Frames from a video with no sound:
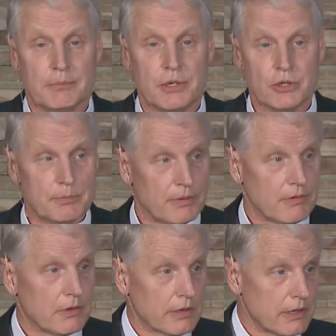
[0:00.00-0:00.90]
Bishop of
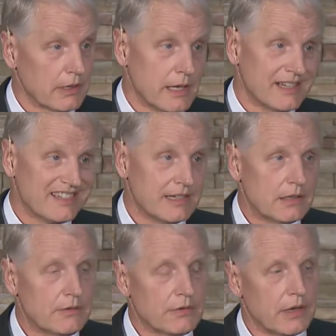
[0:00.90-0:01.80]
the North Carolina
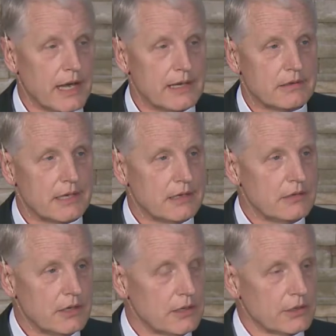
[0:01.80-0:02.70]
Synod for 18
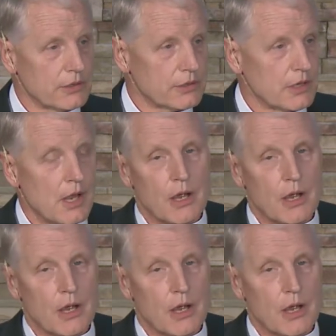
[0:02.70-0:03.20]
years,